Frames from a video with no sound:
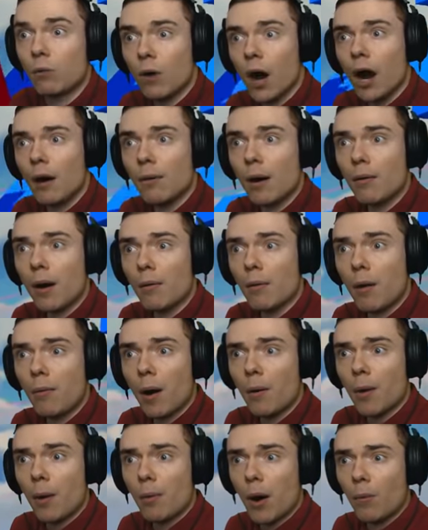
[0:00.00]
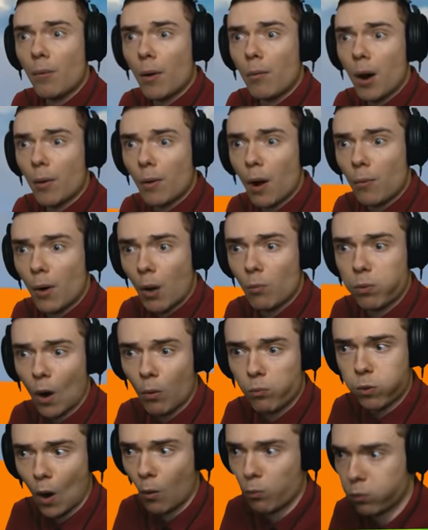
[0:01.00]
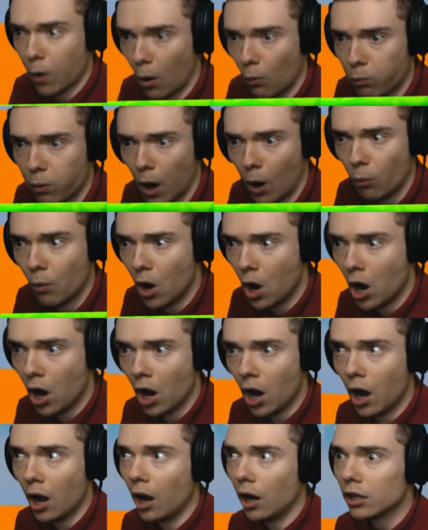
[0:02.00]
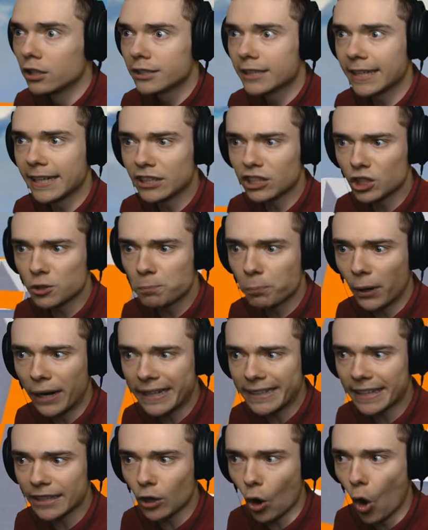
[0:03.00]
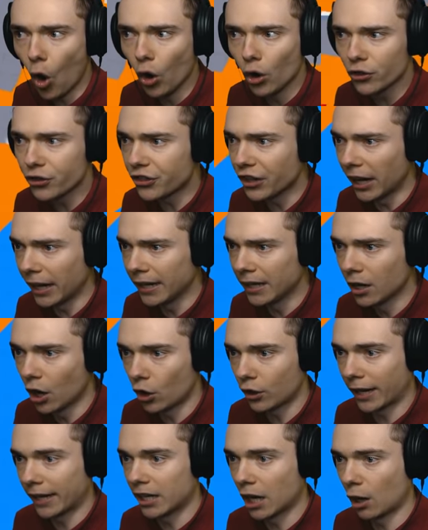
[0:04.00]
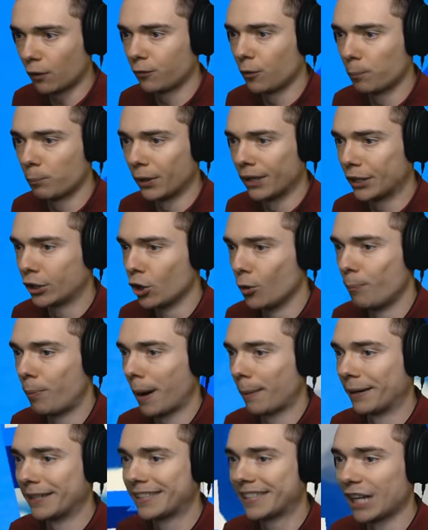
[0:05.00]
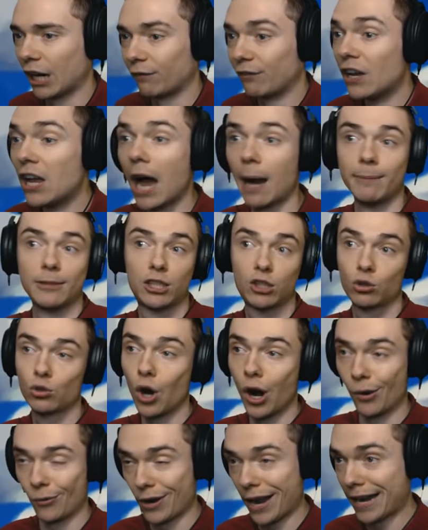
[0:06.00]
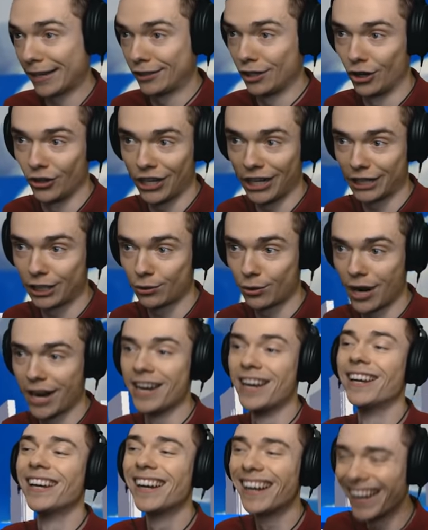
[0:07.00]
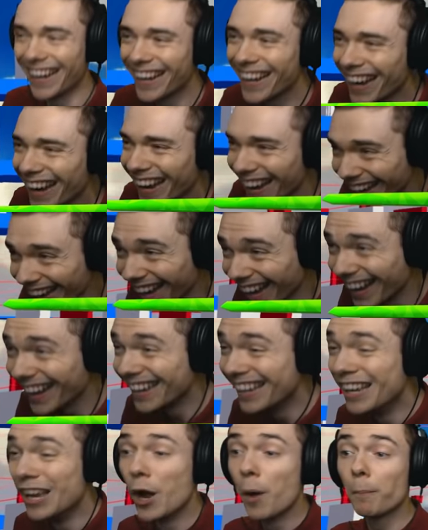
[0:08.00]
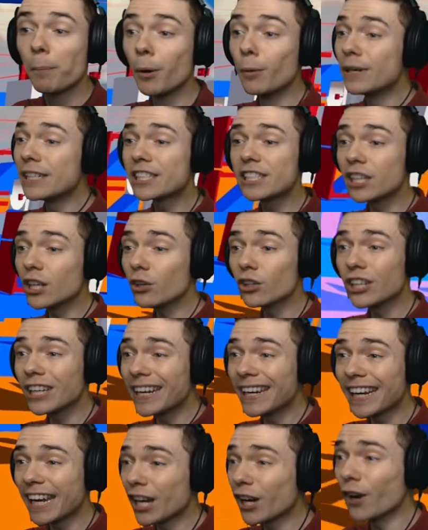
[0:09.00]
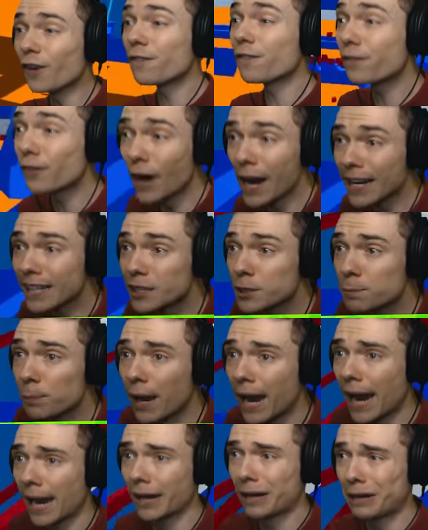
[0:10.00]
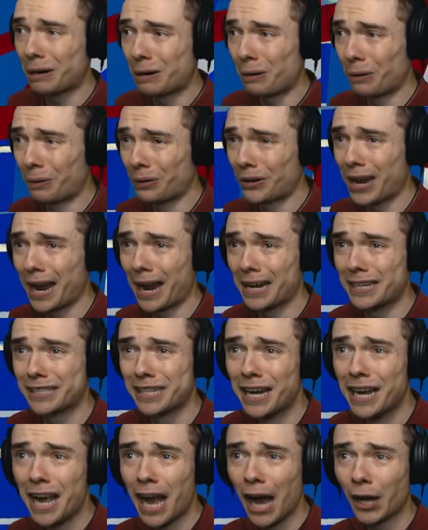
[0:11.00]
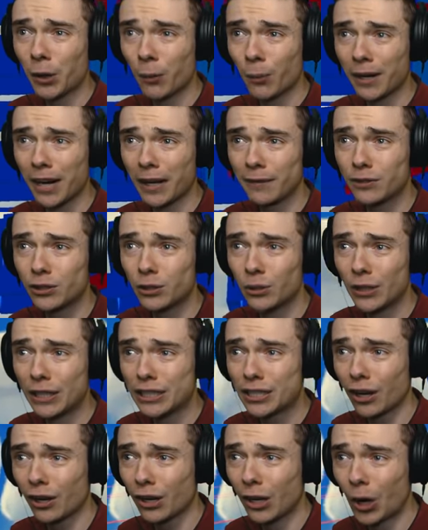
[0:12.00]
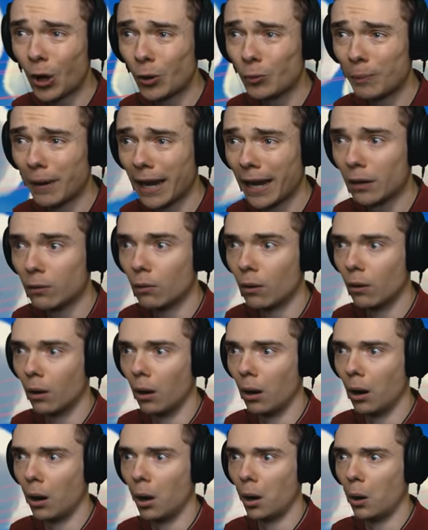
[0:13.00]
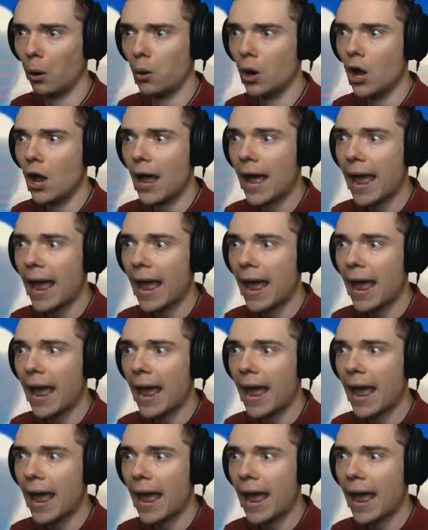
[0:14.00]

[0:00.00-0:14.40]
Whoa, whoa, whoa, whoa, whoa, whoa, whoa, whoa, whoa, whoa, whoa. Did I just break that whole thing? Okay, now I feel pretty good by myself. I'm a strong ragdoll, that's right. But we still didn't get our friends back. Oh, guys, I don't want to have to do this alone, man. Whoa.